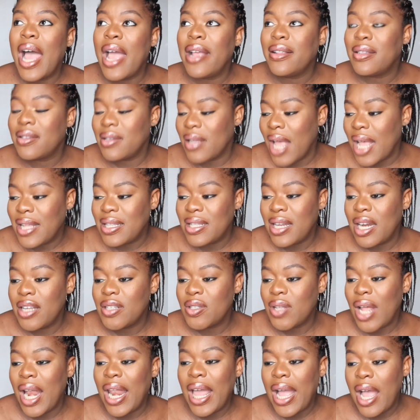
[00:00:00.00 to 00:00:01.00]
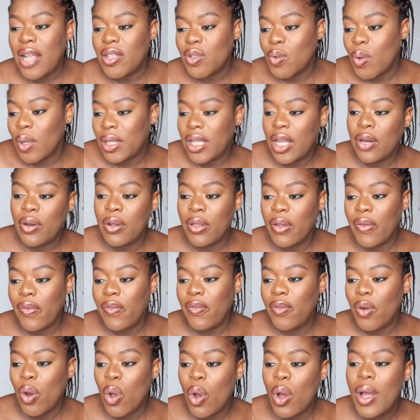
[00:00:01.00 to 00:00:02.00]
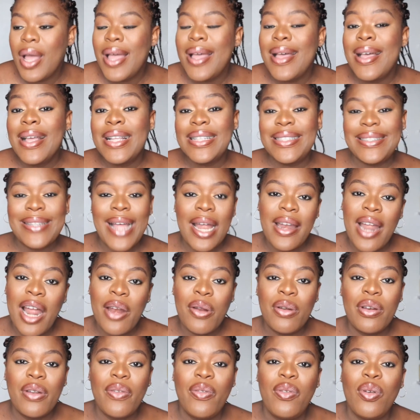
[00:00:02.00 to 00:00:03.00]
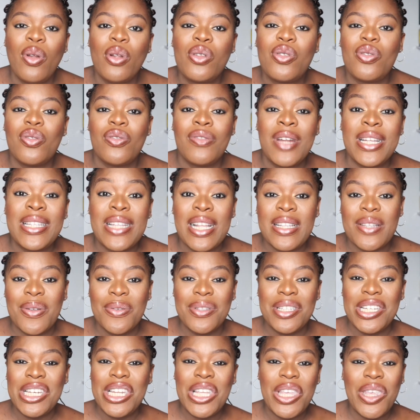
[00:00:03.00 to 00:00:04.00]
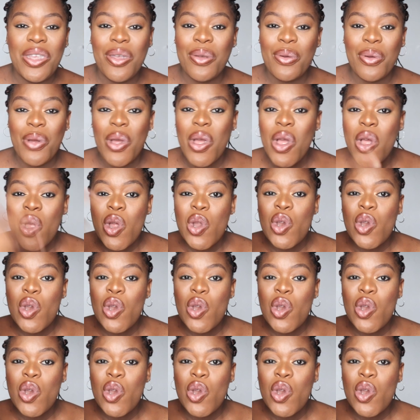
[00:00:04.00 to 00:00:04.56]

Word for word: I, I stressed, like I squatted on the floor, sat down on the floor to rest as I was in the queue.